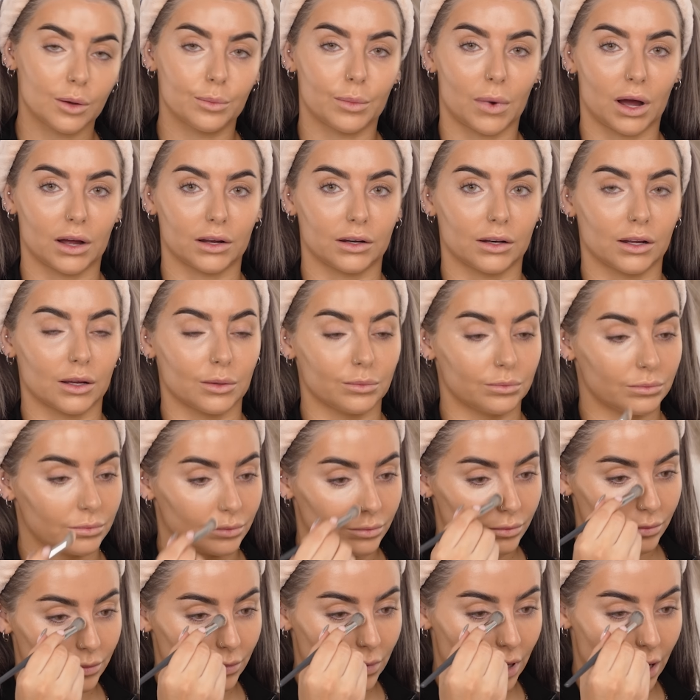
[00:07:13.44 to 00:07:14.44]
don't mind them.
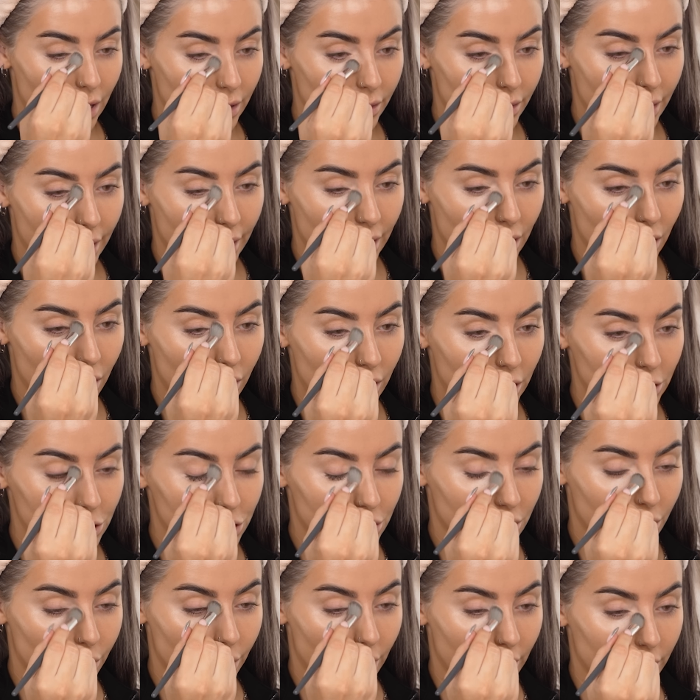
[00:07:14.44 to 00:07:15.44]
Like they are
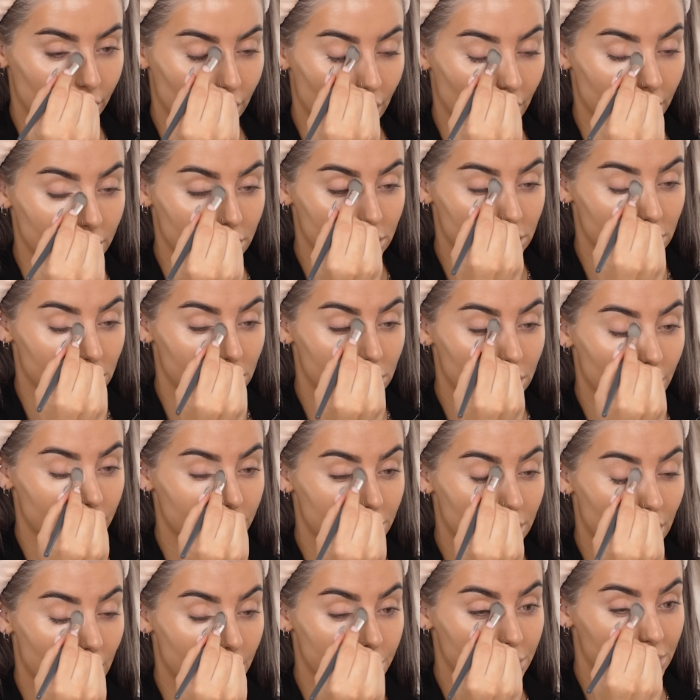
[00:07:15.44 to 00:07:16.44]
actually quite nice and
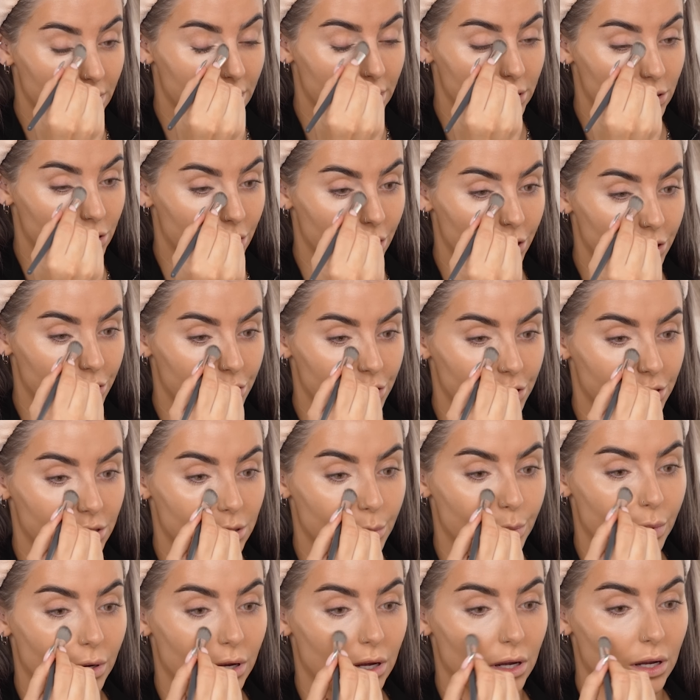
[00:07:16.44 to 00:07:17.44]
sometimes it is good
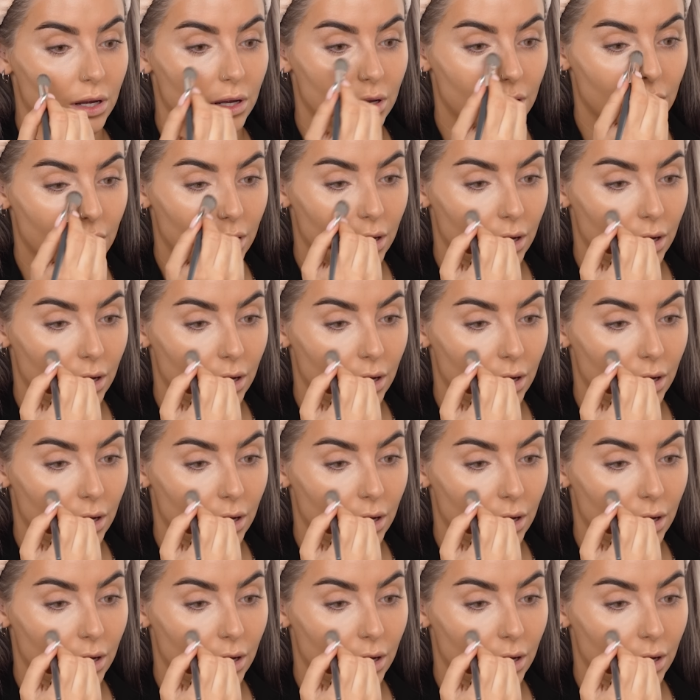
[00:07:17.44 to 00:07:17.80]
just to put